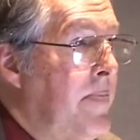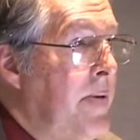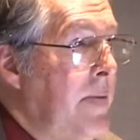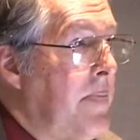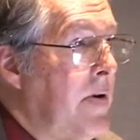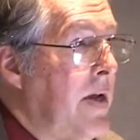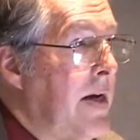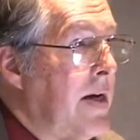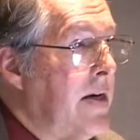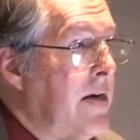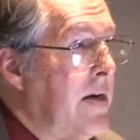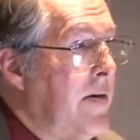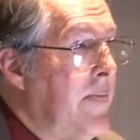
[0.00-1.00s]
people like
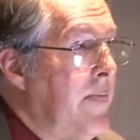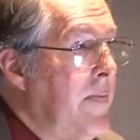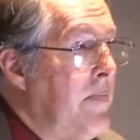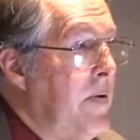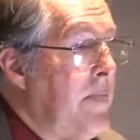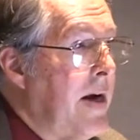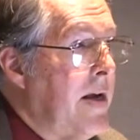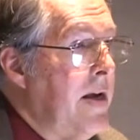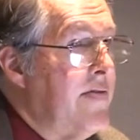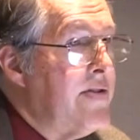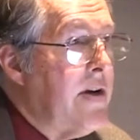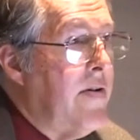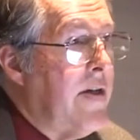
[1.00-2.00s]
Mbeki
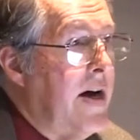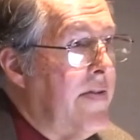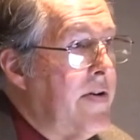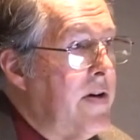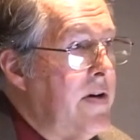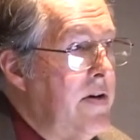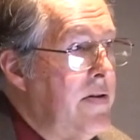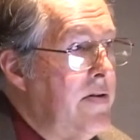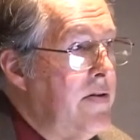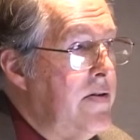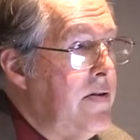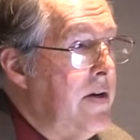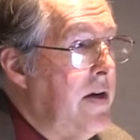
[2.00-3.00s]
of South Africa
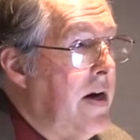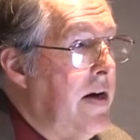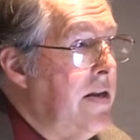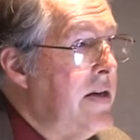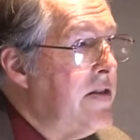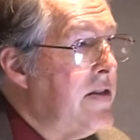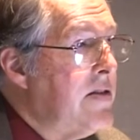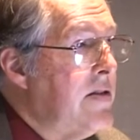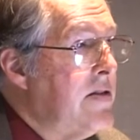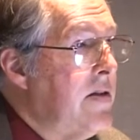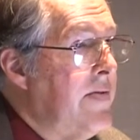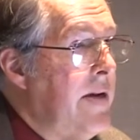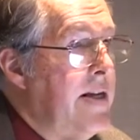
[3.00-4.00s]
to deny the
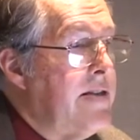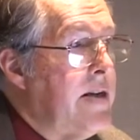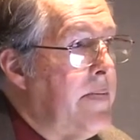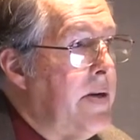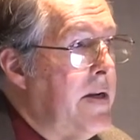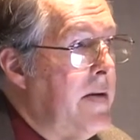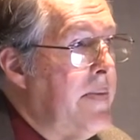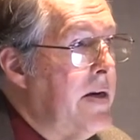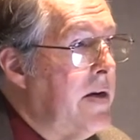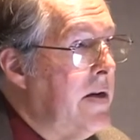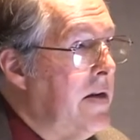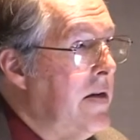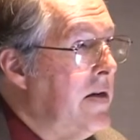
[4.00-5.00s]
existence of an AIDS
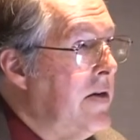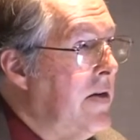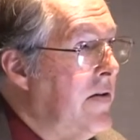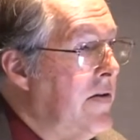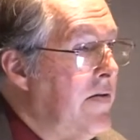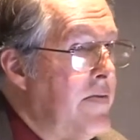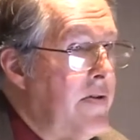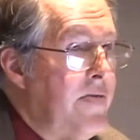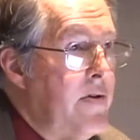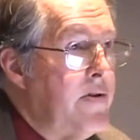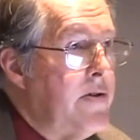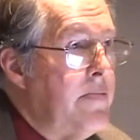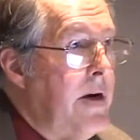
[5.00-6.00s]
epidemic and to
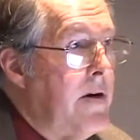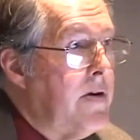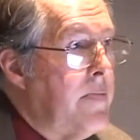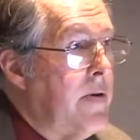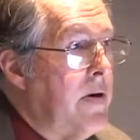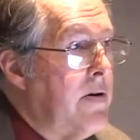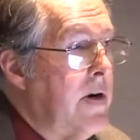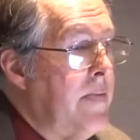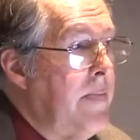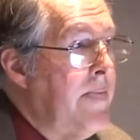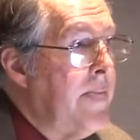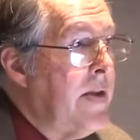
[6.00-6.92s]
refuse to mount a program.